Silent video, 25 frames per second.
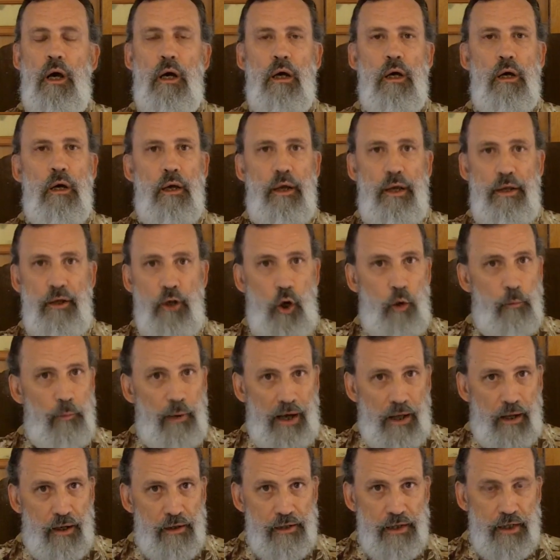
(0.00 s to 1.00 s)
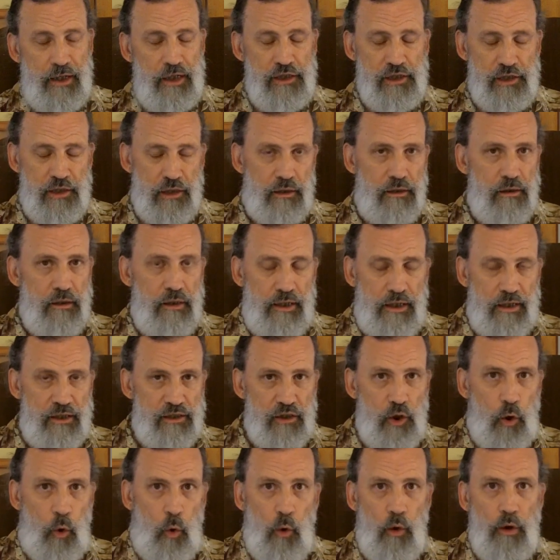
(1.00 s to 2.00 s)
Uh, and no politician
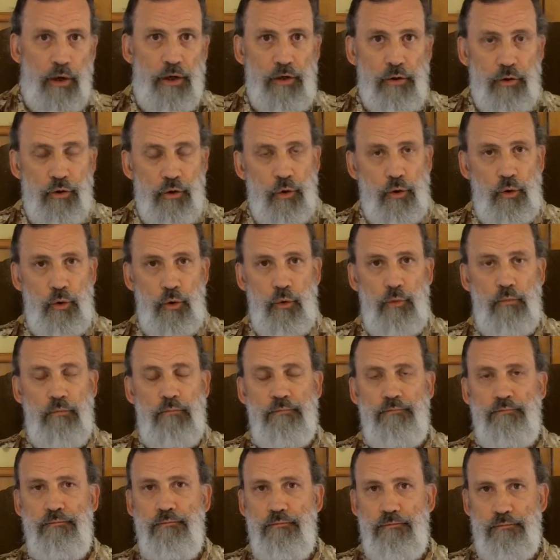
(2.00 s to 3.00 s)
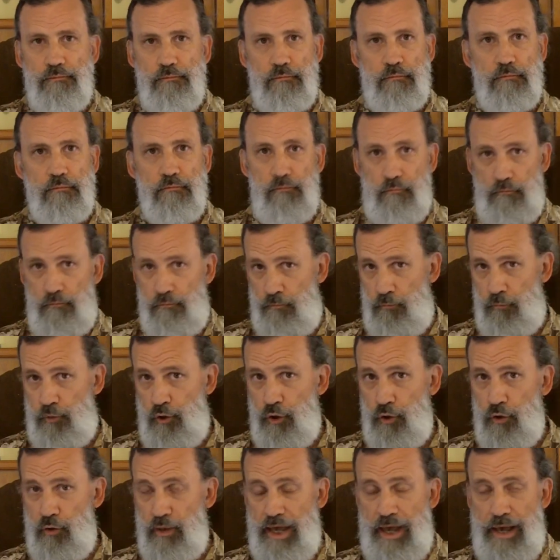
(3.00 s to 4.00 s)
is going to
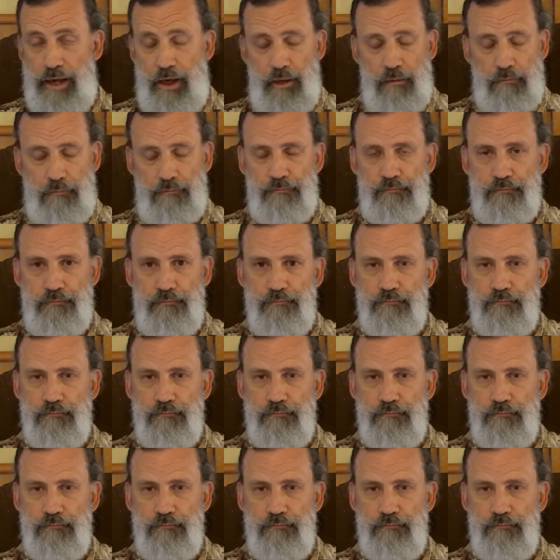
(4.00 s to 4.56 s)
do that.